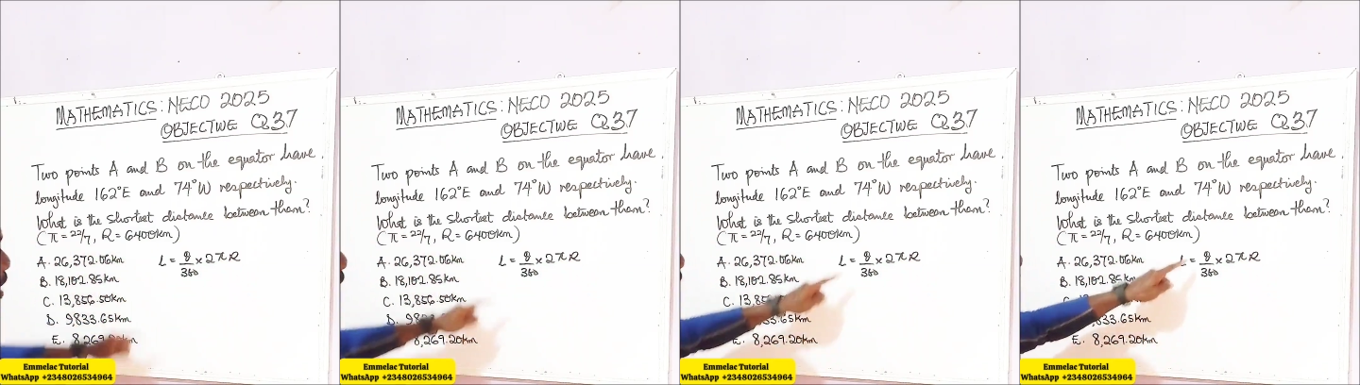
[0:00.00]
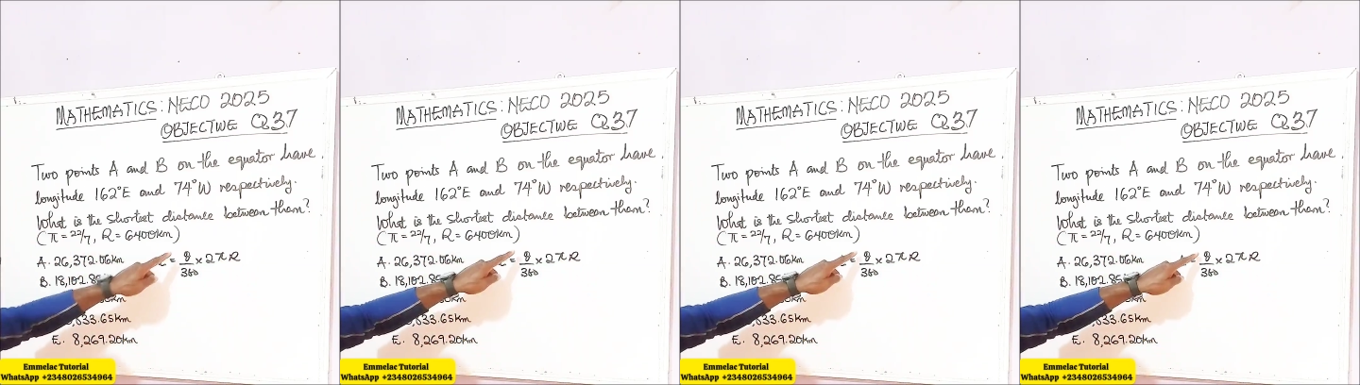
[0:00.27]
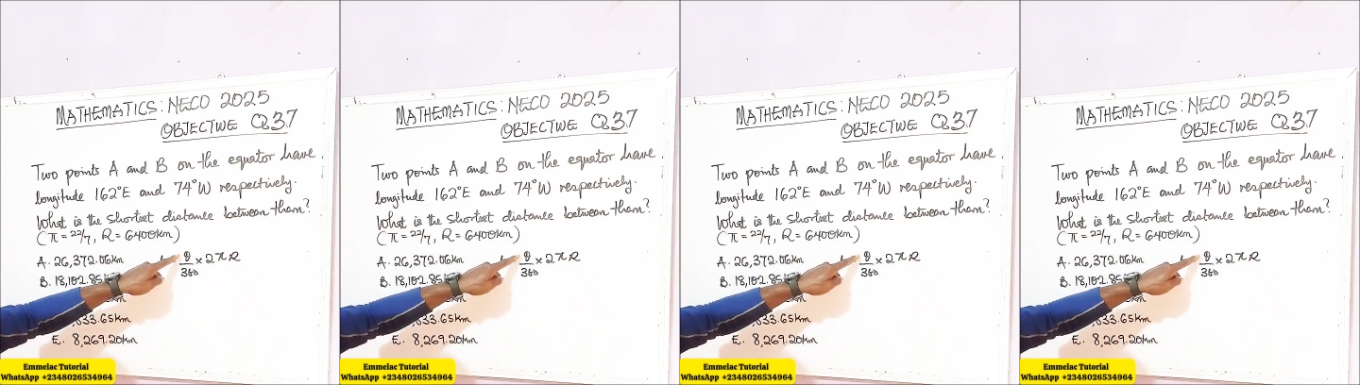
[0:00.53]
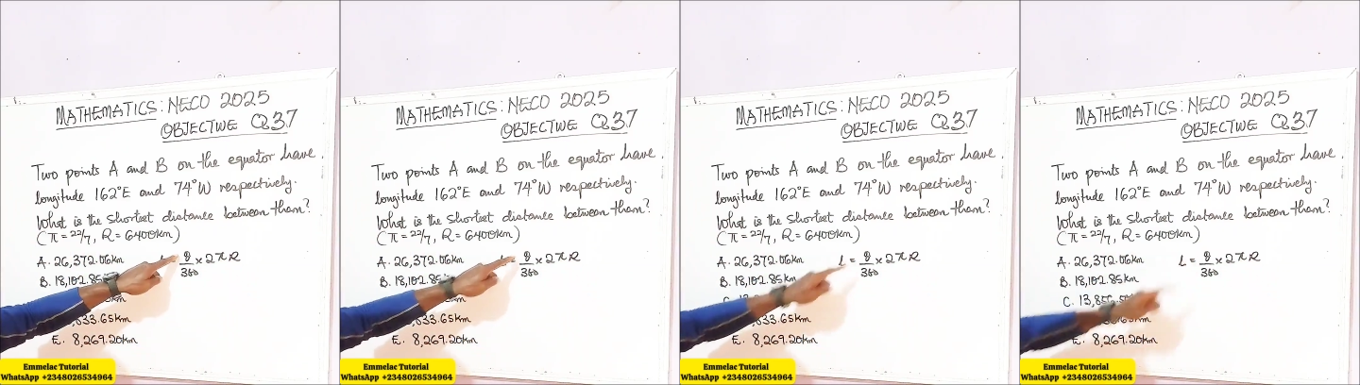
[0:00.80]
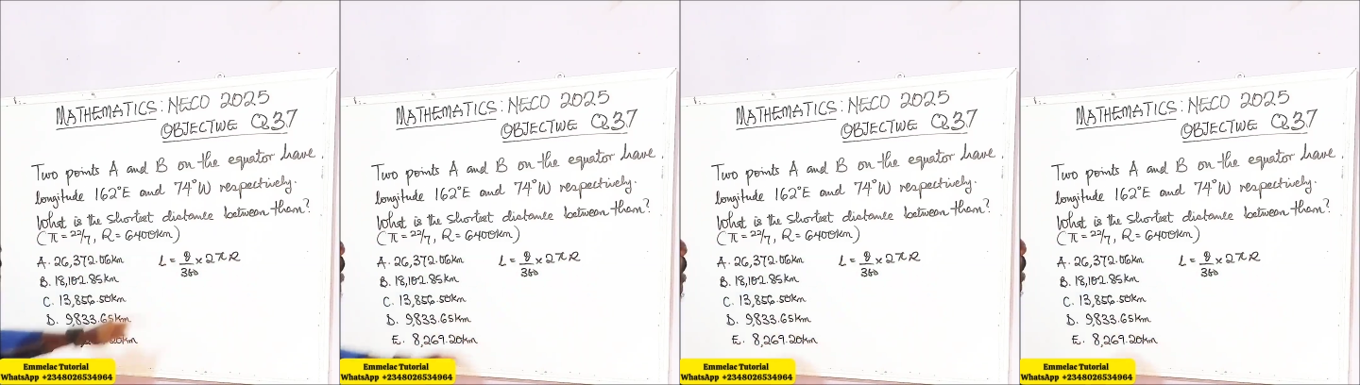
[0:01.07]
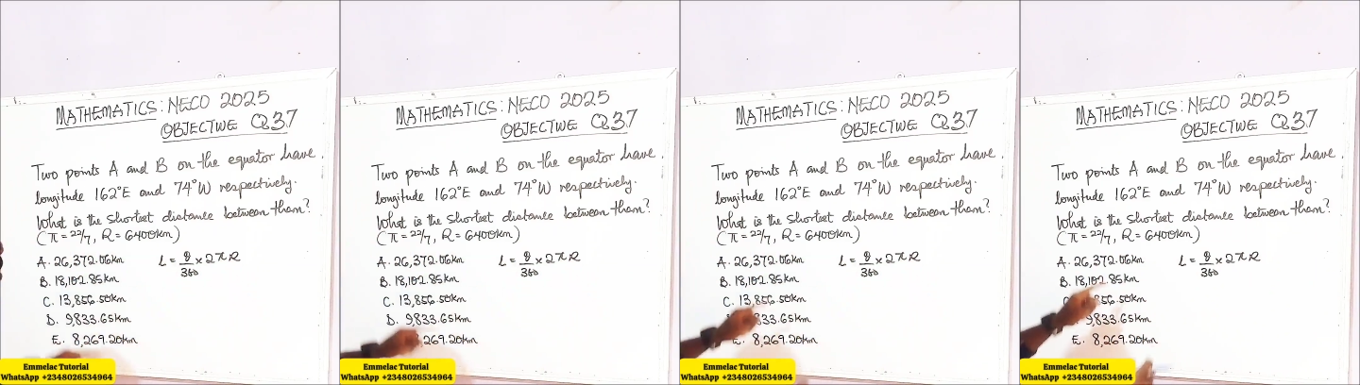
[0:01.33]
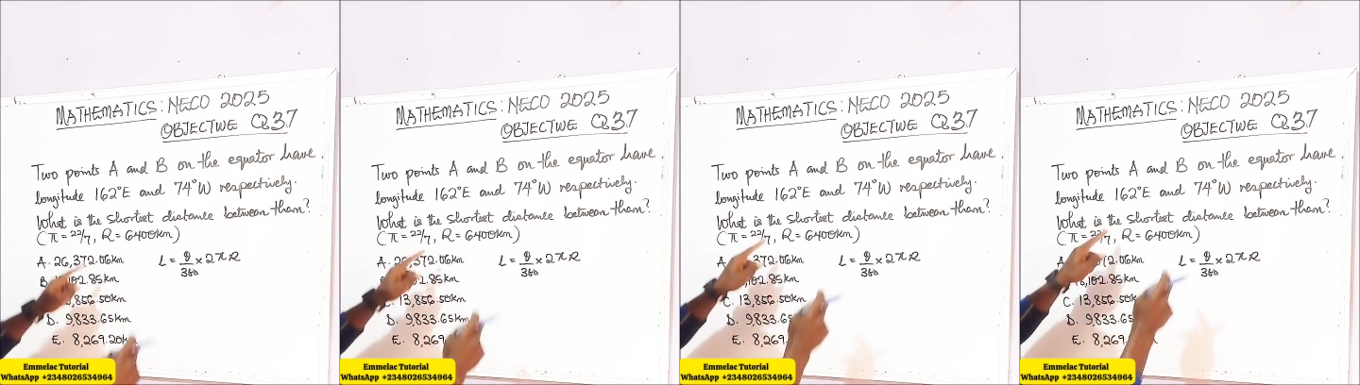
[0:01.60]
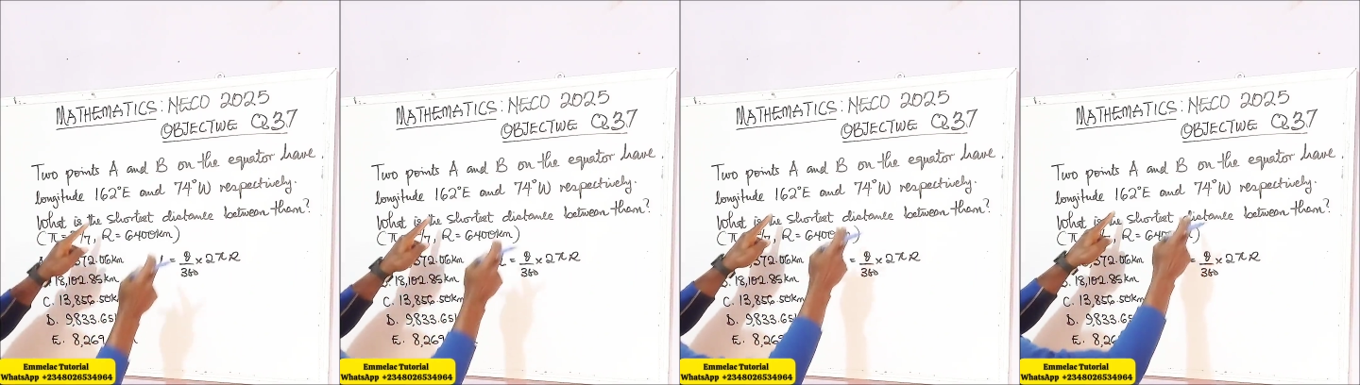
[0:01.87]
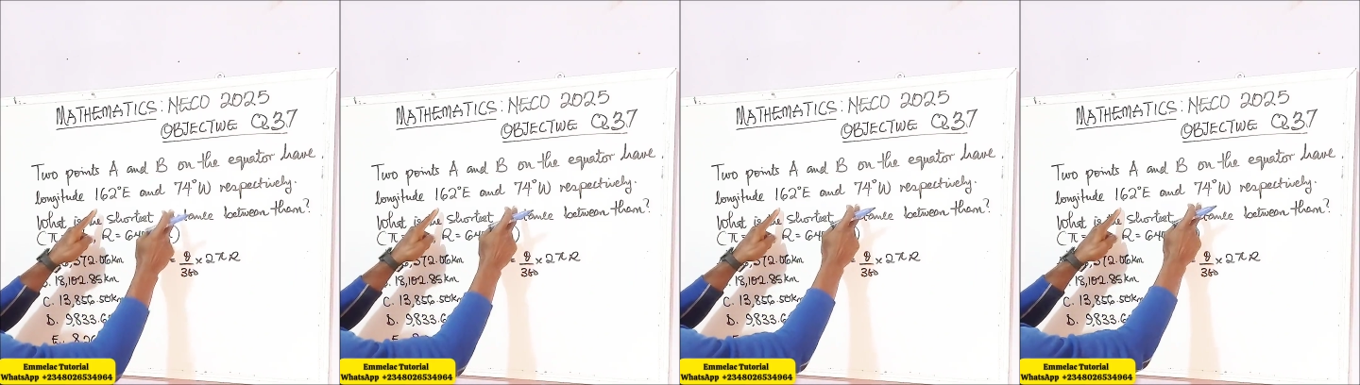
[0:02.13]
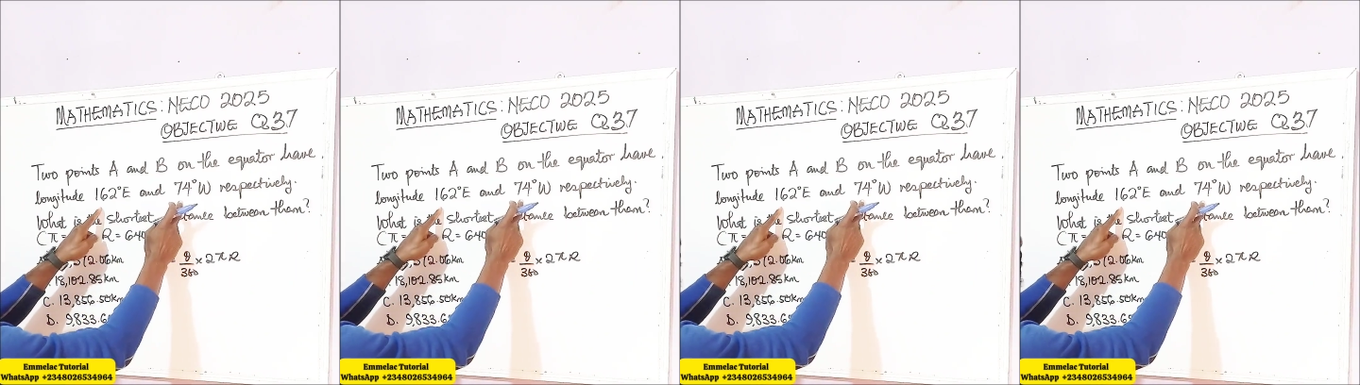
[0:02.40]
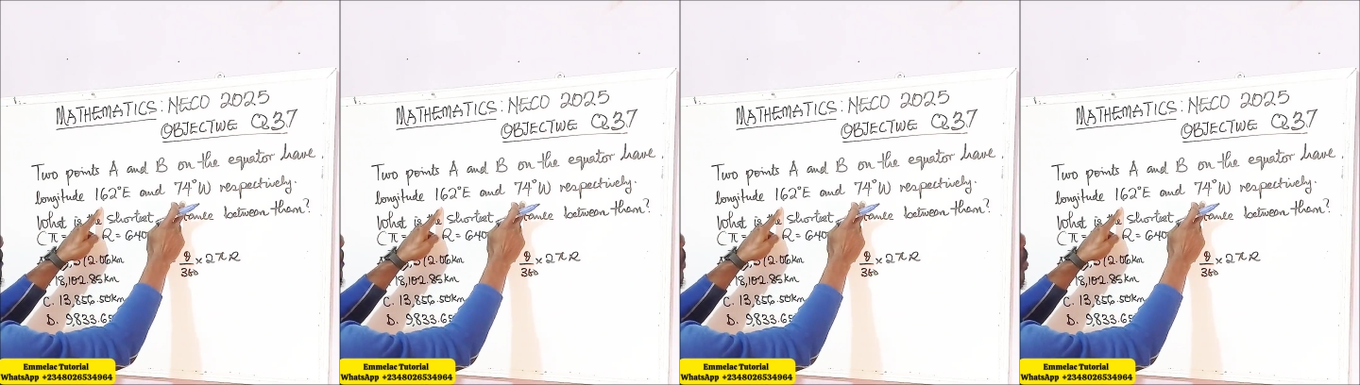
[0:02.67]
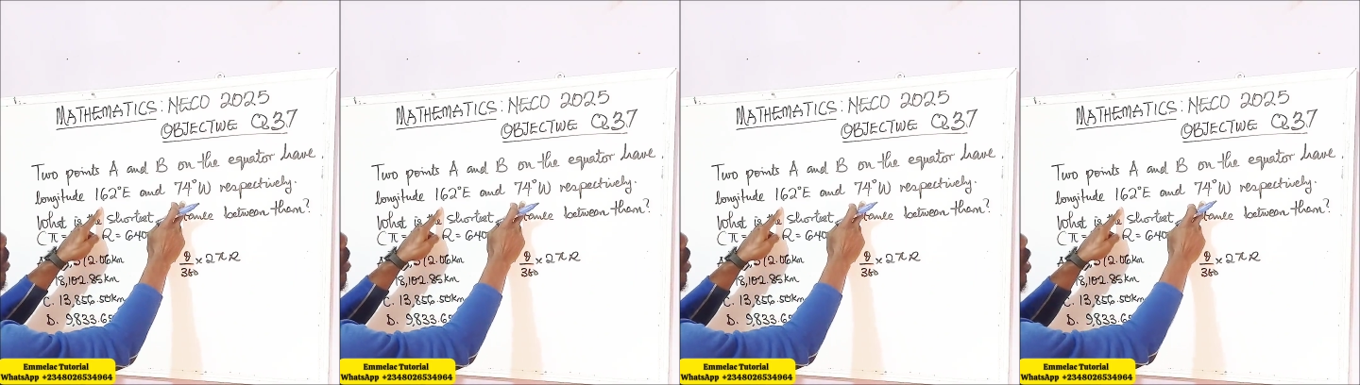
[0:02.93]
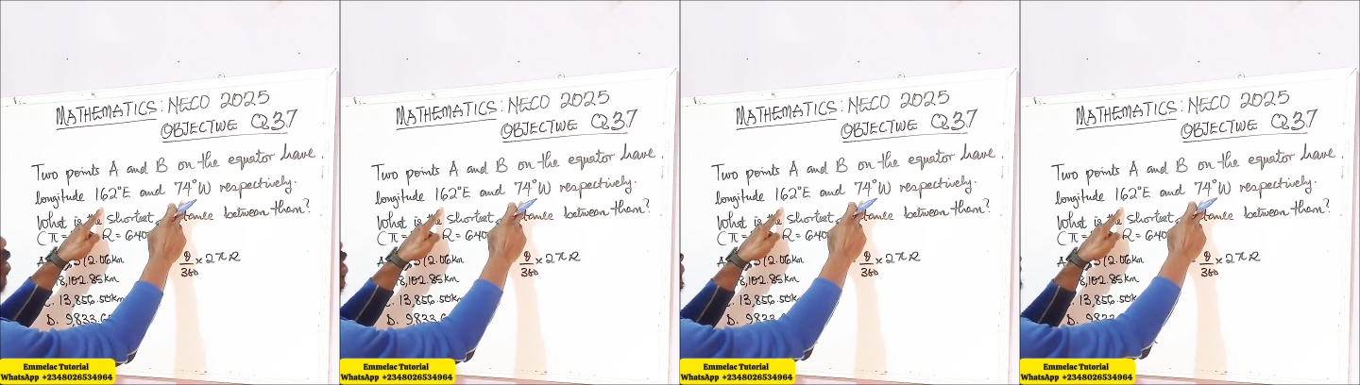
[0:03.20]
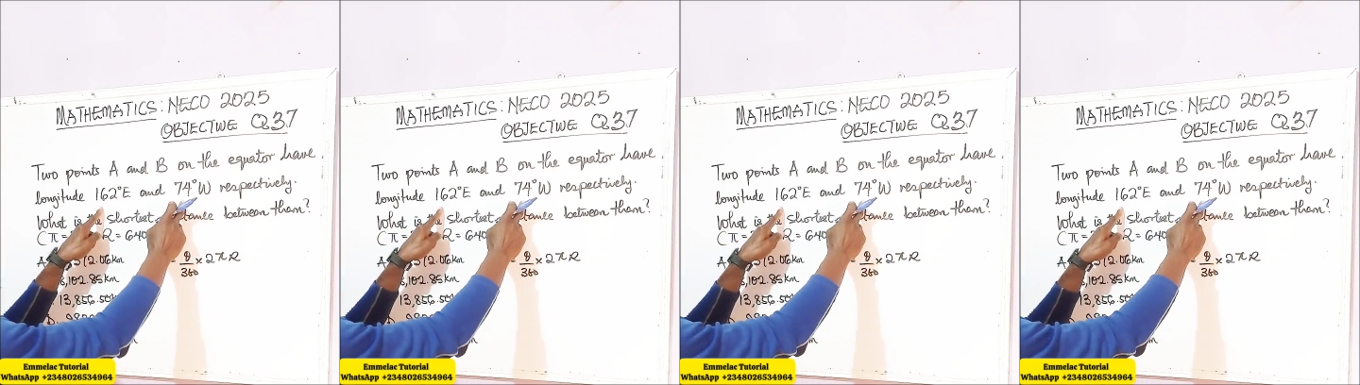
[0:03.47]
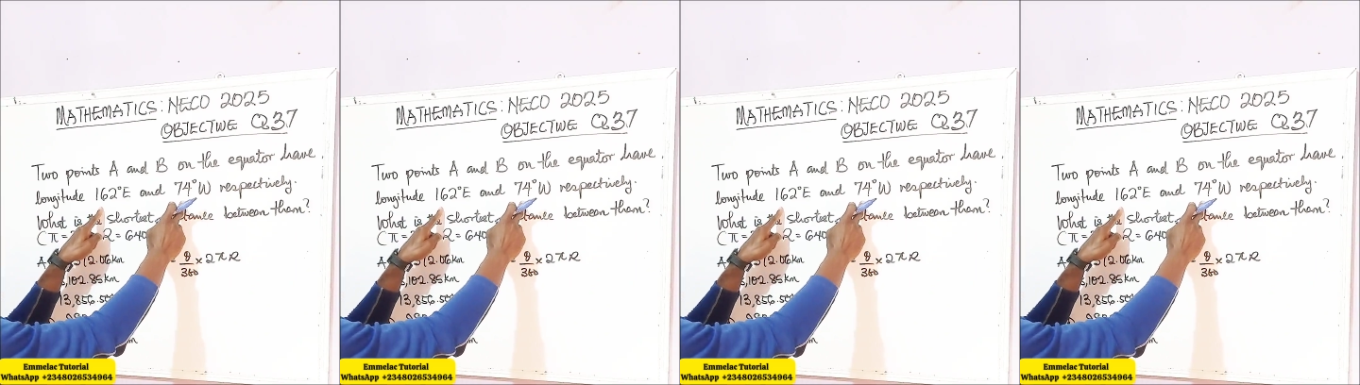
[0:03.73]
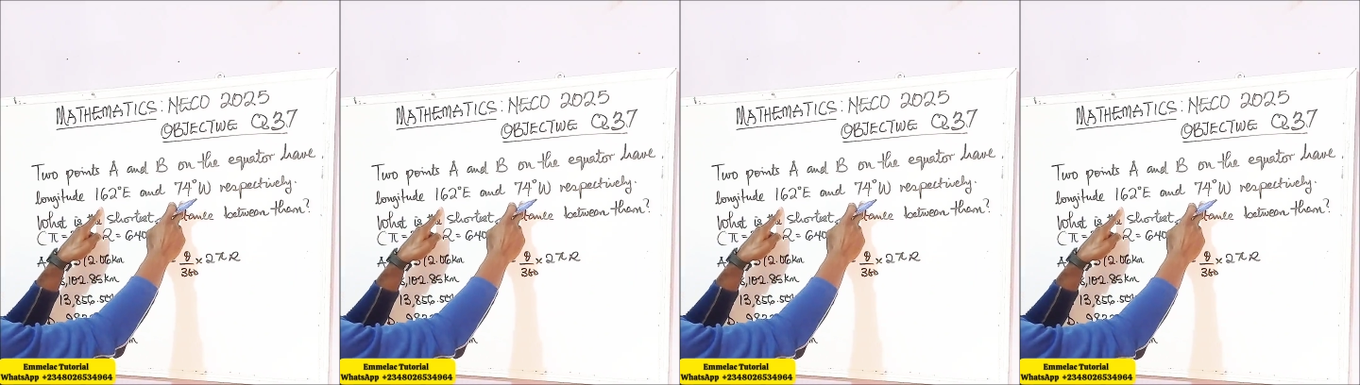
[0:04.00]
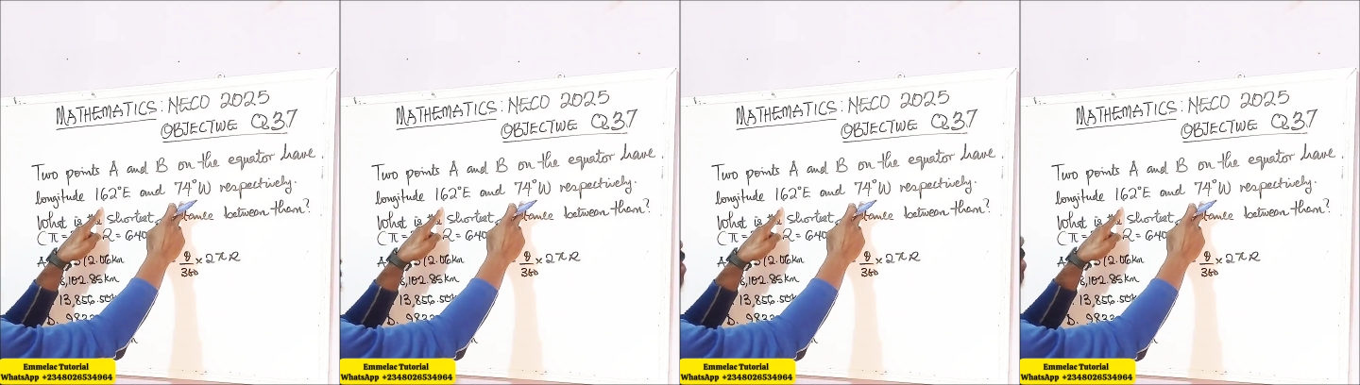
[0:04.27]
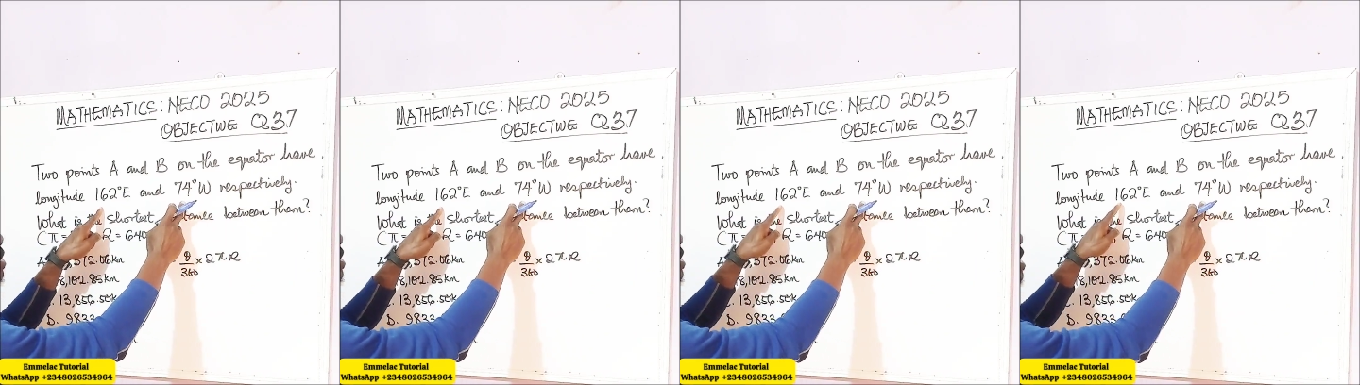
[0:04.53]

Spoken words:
No face is visible, so there are no lips to read.